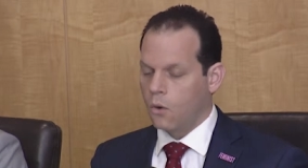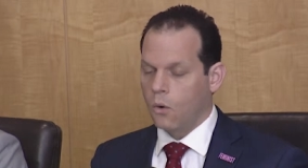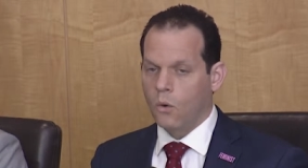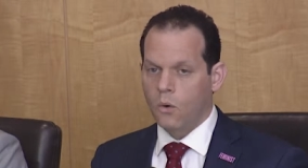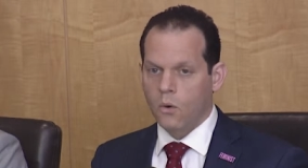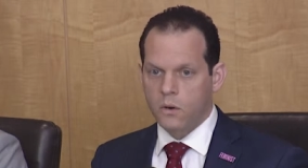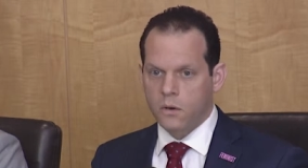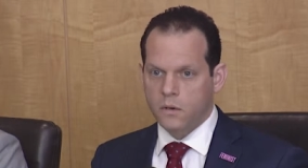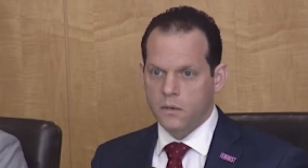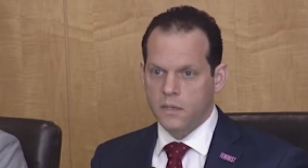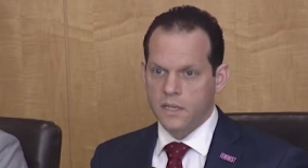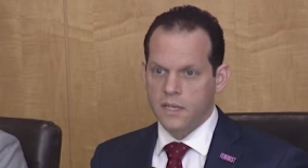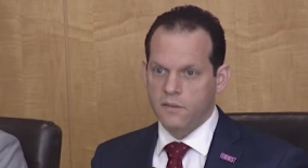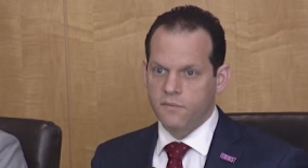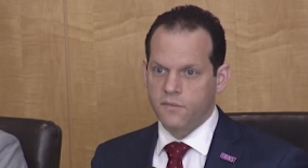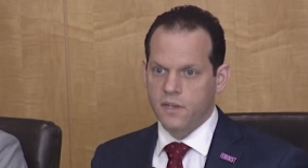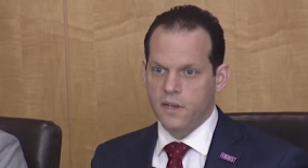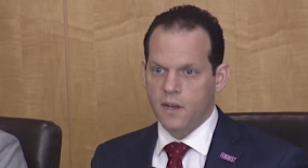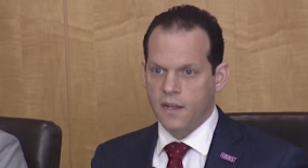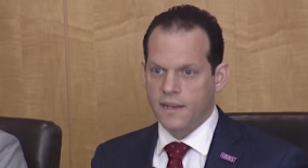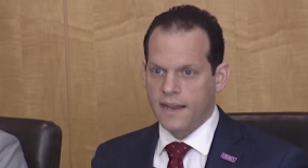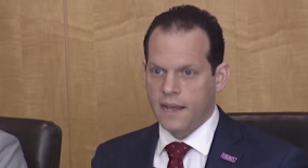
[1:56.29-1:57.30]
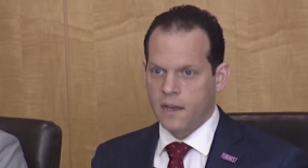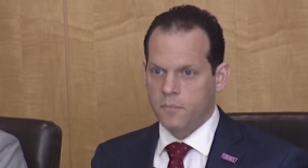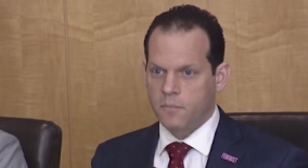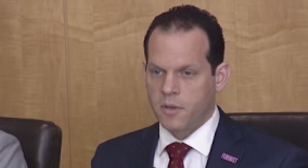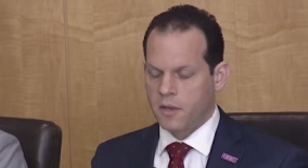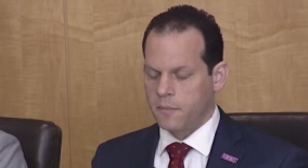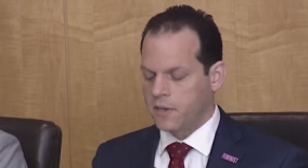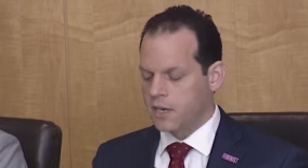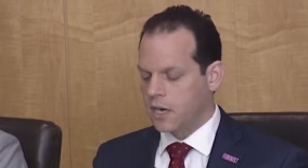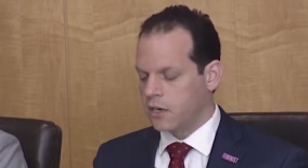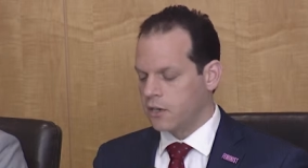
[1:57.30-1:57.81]
or even a down
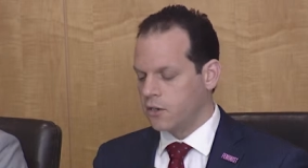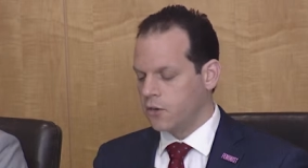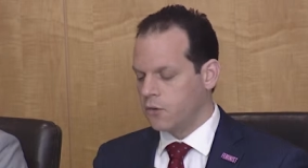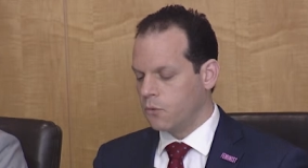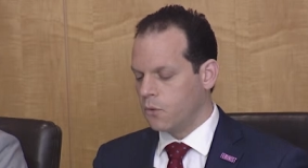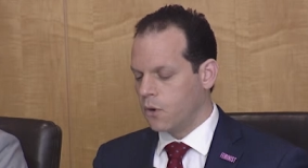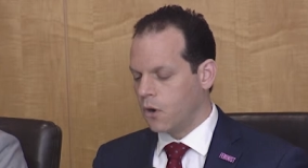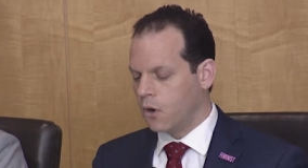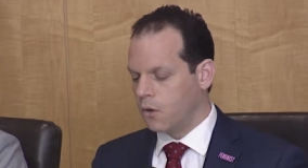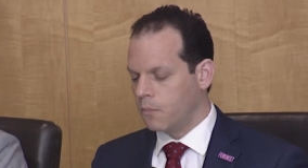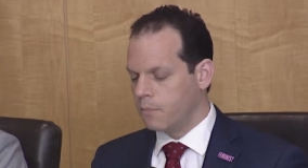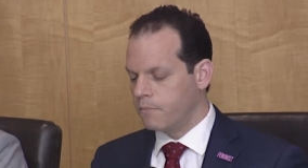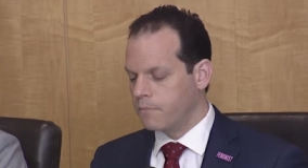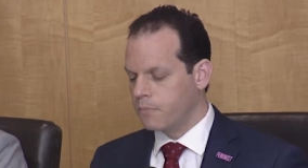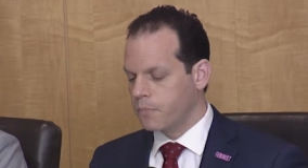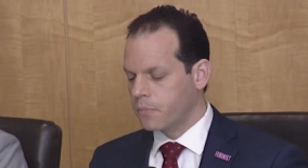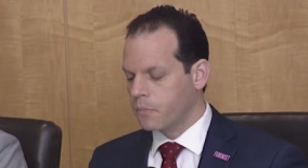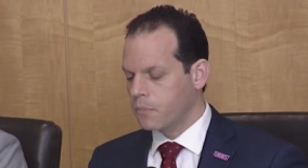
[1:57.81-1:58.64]
payment on a new home.